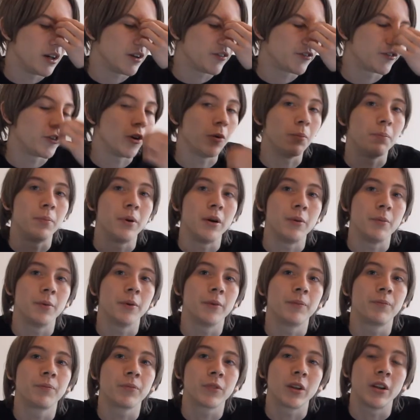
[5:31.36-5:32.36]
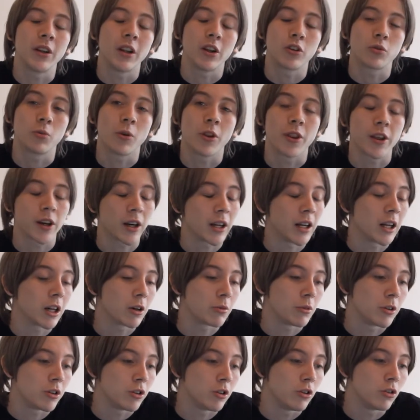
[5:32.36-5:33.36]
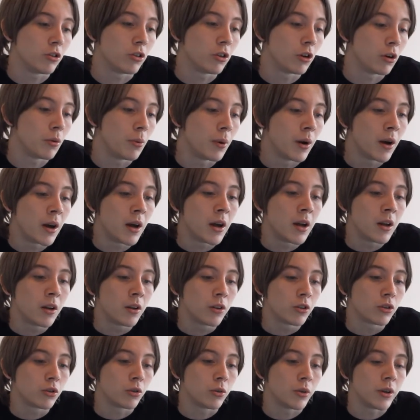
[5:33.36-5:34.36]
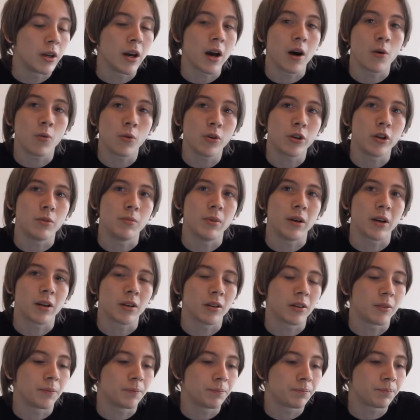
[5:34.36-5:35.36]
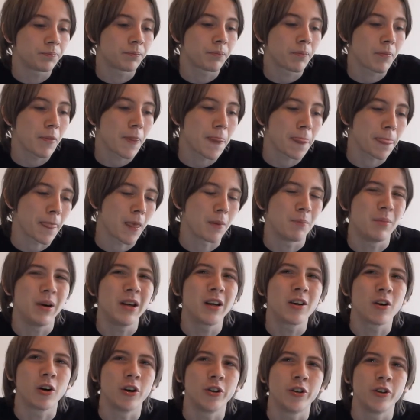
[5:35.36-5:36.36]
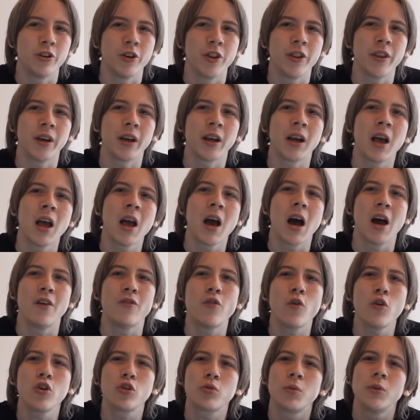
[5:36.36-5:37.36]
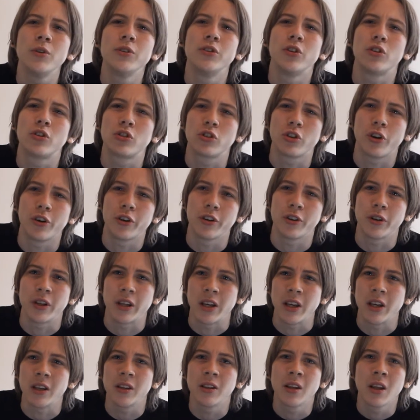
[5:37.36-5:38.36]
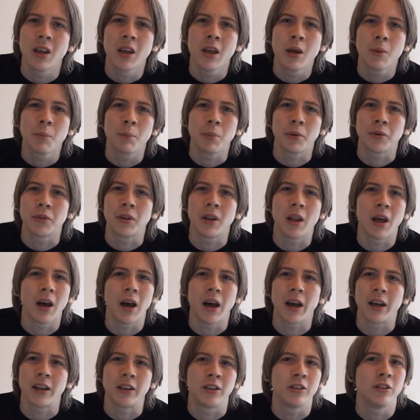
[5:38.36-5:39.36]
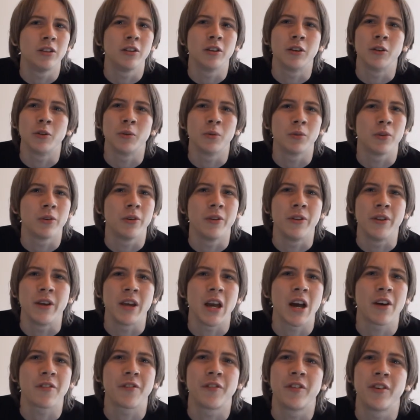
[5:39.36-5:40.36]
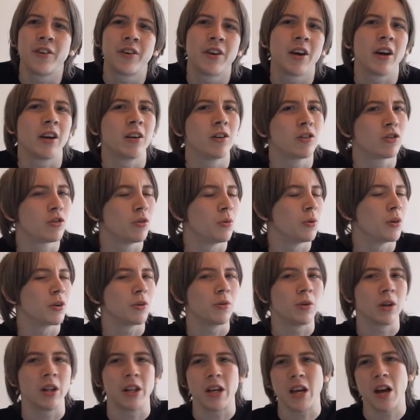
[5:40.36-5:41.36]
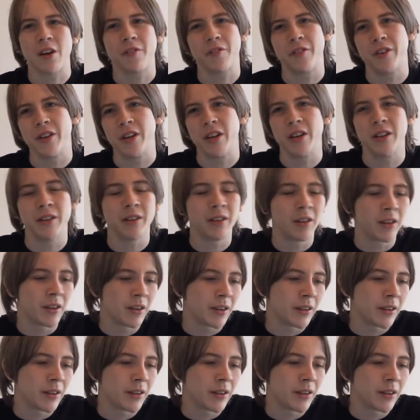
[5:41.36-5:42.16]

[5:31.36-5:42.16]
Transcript: from people, and that's one thing I like about YouTube. So yeah, I wanted to make a big cartoon thing. I've always wanted to start it again, but I just don't want to go to the effort again.